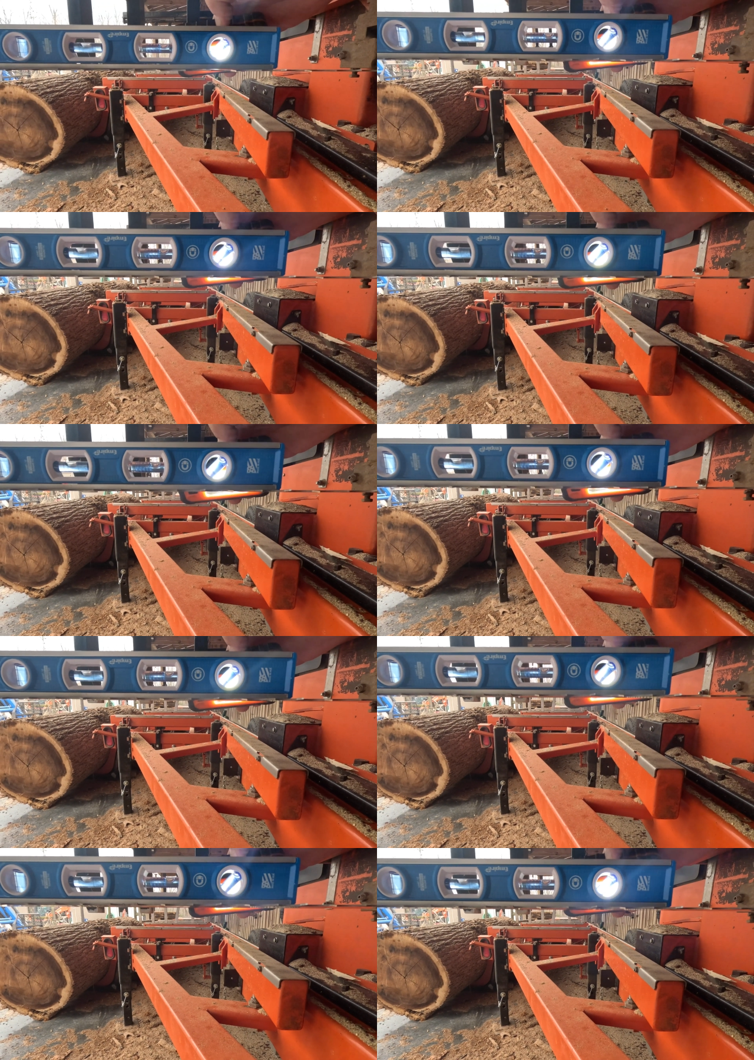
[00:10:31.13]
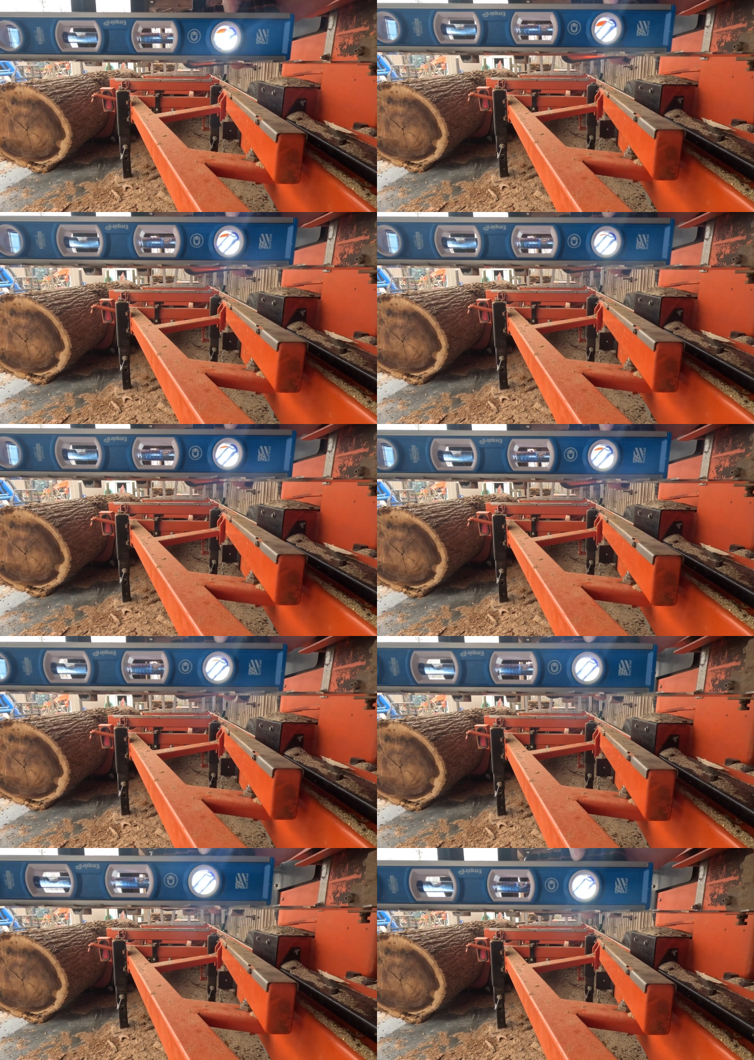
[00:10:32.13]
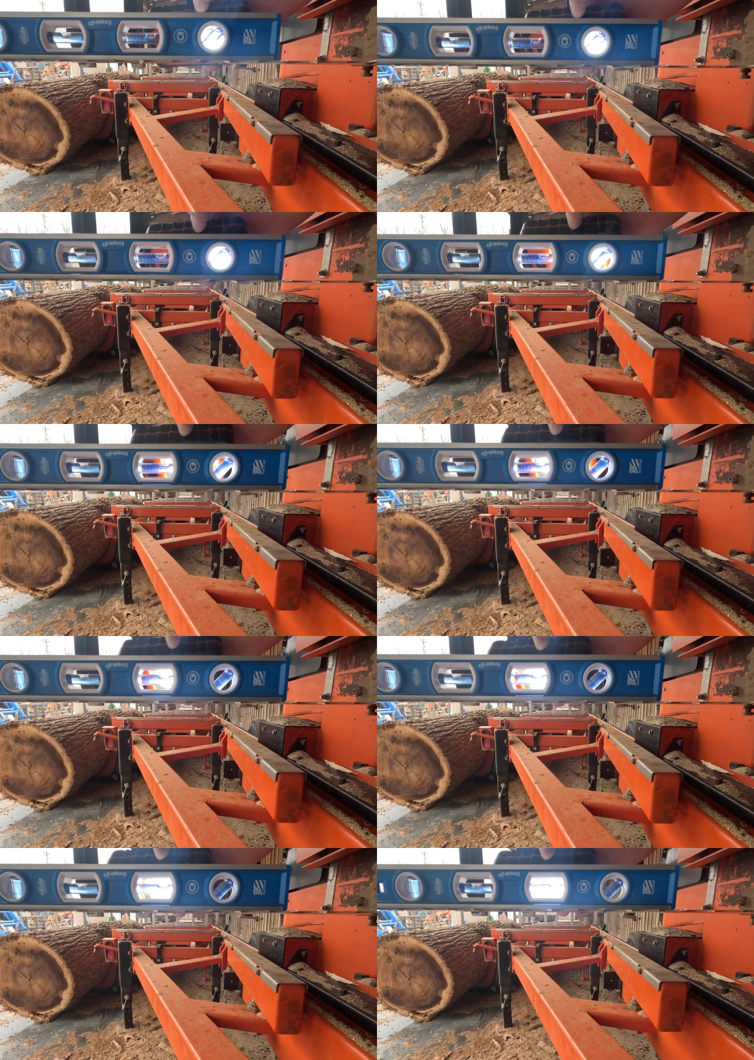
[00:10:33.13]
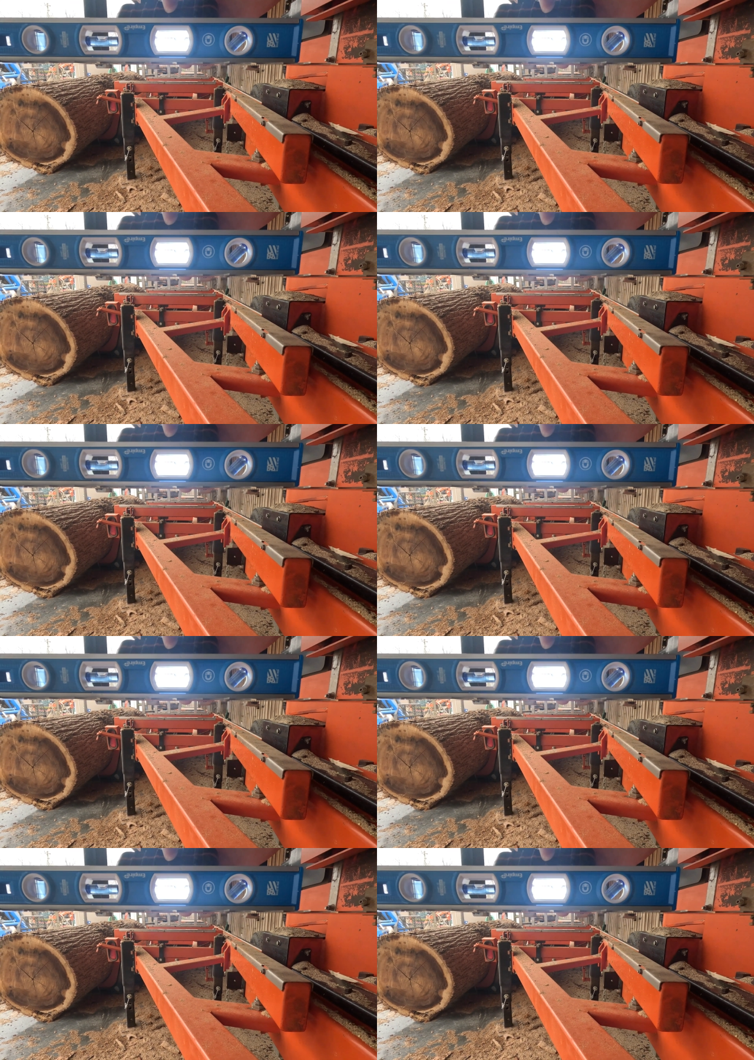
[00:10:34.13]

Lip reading: No face is visible, so there are no lips to read.